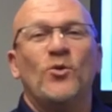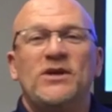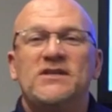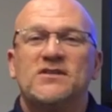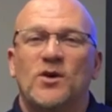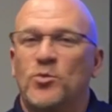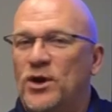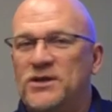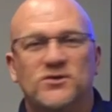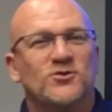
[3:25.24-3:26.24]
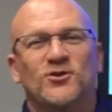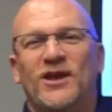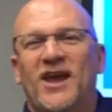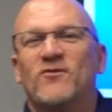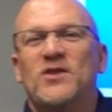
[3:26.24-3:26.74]
always, appraisals are
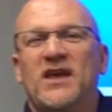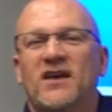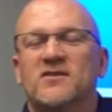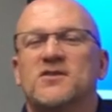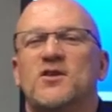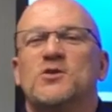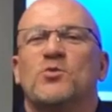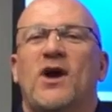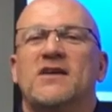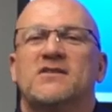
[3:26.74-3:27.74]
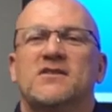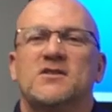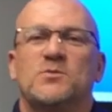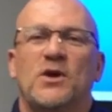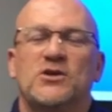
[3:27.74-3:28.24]
like everything else in this
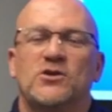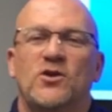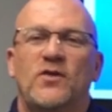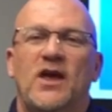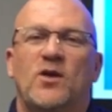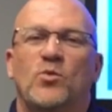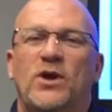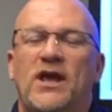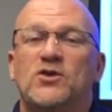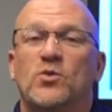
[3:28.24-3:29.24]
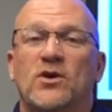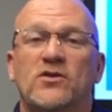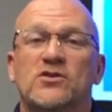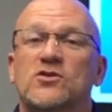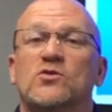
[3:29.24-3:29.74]
process, especially on the Henwood Edge, where
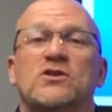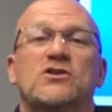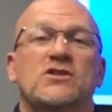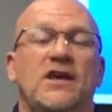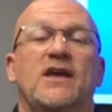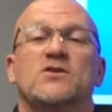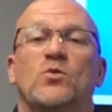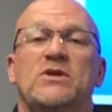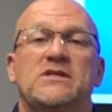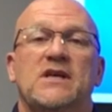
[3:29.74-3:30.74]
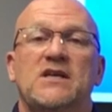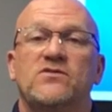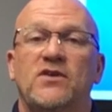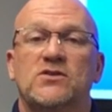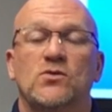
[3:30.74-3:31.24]
there's no such thing as a
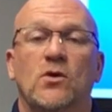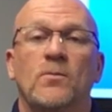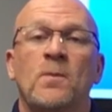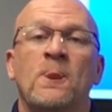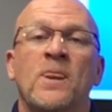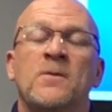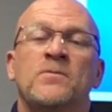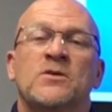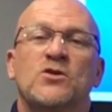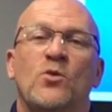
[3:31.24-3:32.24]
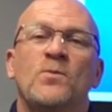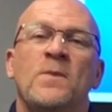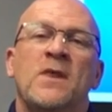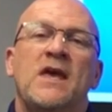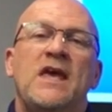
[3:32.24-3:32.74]
one-size-fits-all. So
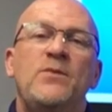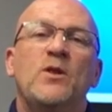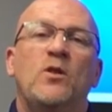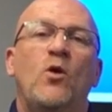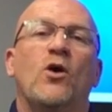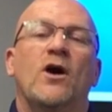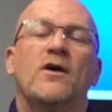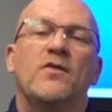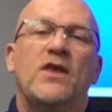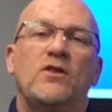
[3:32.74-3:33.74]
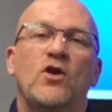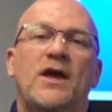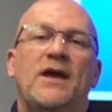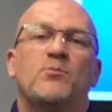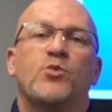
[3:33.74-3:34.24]
in the law, they
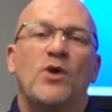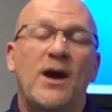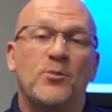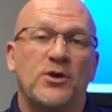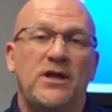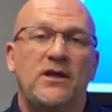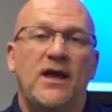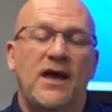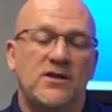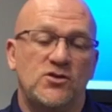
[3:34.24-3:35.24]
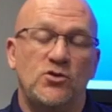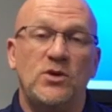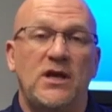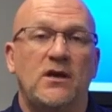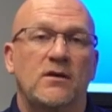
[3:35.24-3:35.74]
look at property as
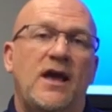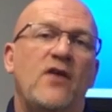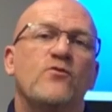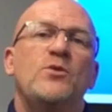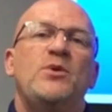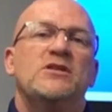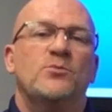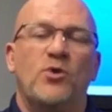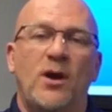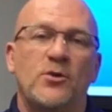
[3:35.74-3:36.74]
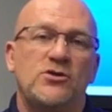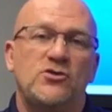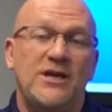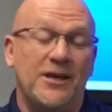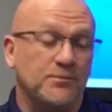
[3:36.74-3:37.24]
unique. Every piece of property is
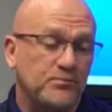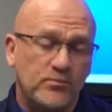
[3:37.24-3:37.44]
unique.